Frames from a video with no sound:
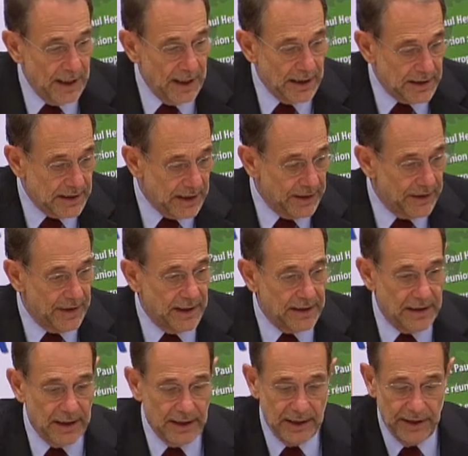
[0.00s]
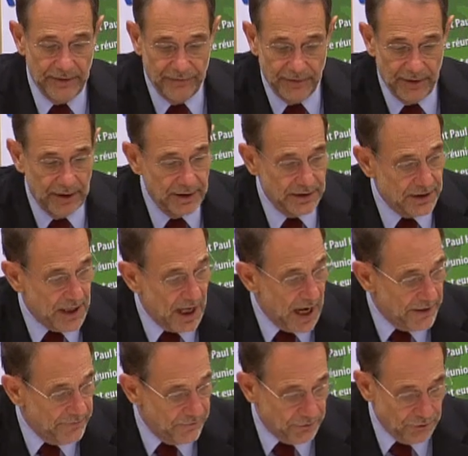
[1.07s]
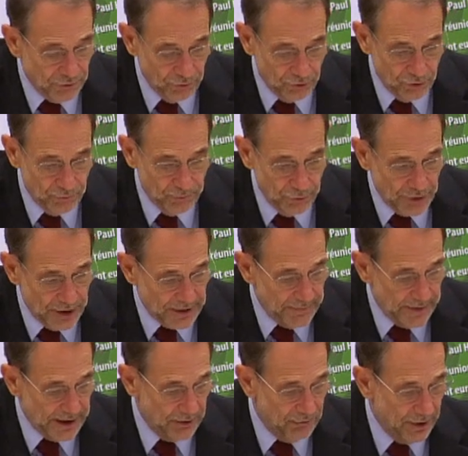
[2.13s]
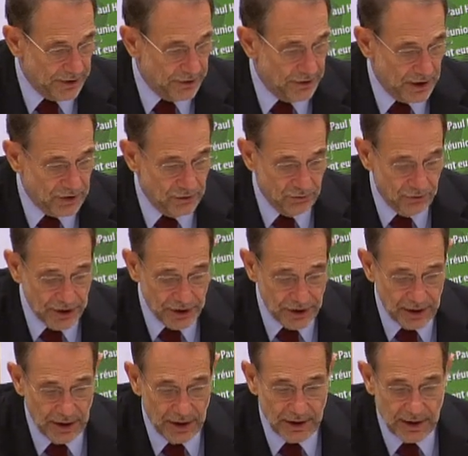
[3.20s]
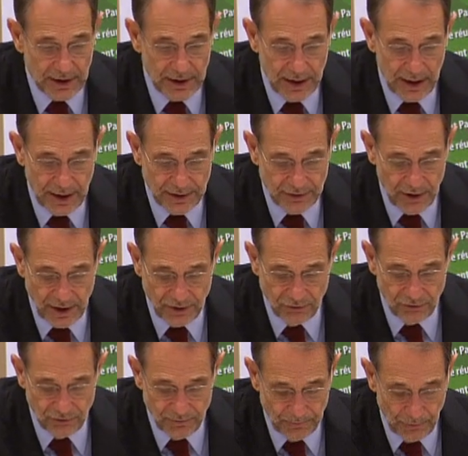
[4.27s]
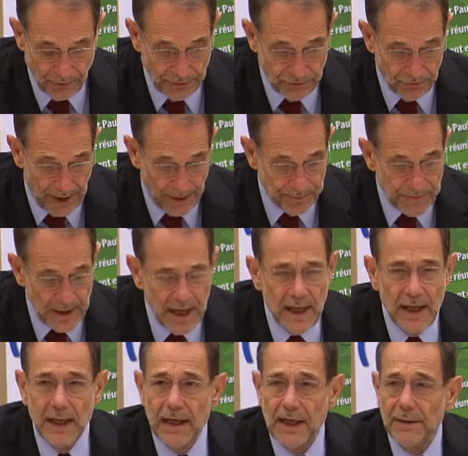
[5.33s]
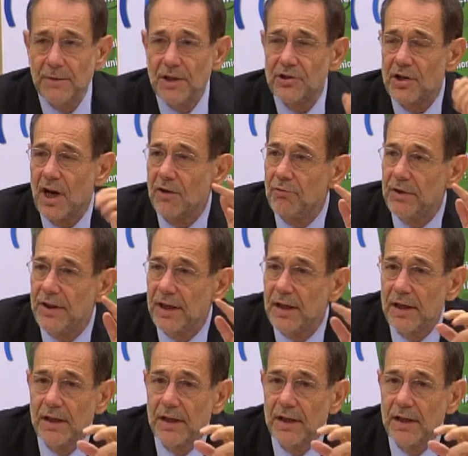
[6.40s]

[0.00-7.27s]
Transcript: and then give time for you to put as many questions as you wish, and I'll try to respond to them. Let me start with